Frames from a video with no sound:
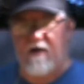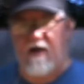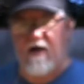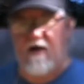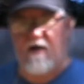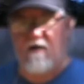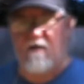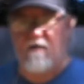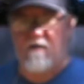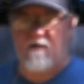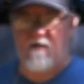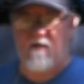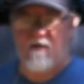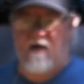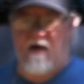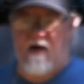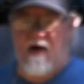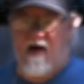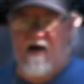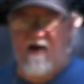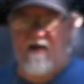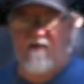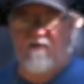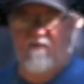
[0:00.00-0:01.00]
now,
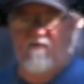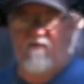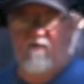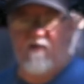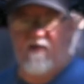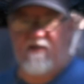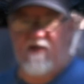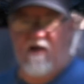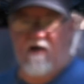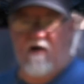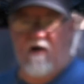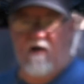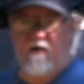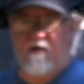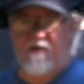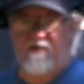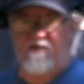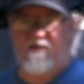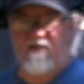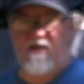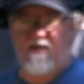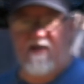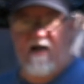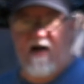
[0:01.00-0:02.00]
have what they call a
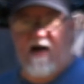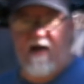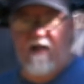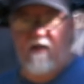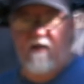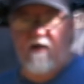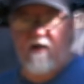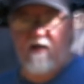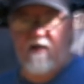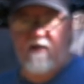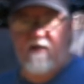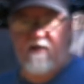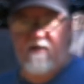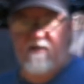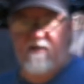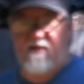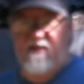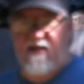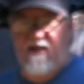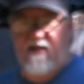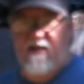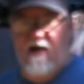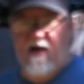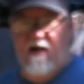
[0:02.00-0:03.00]
denylon,
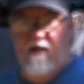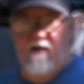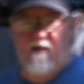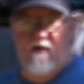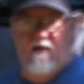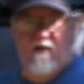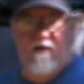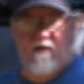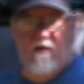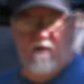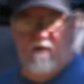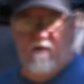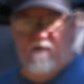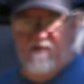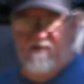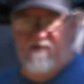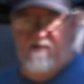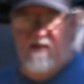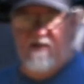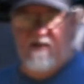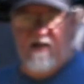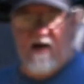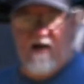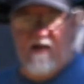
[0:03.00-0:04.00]
I
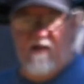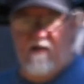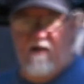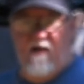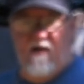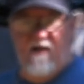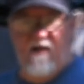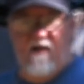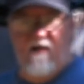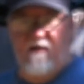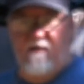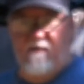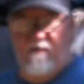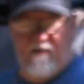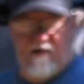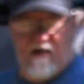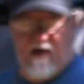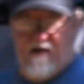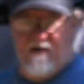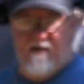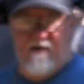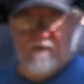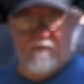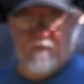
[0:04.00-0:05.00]
don't know
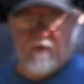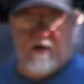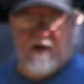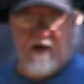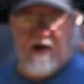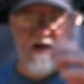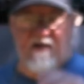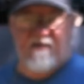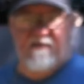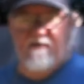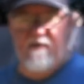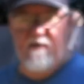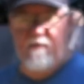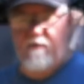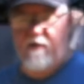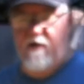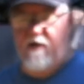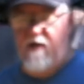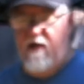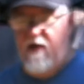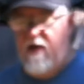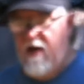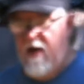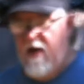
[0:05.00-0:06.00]
how you pronounce it, but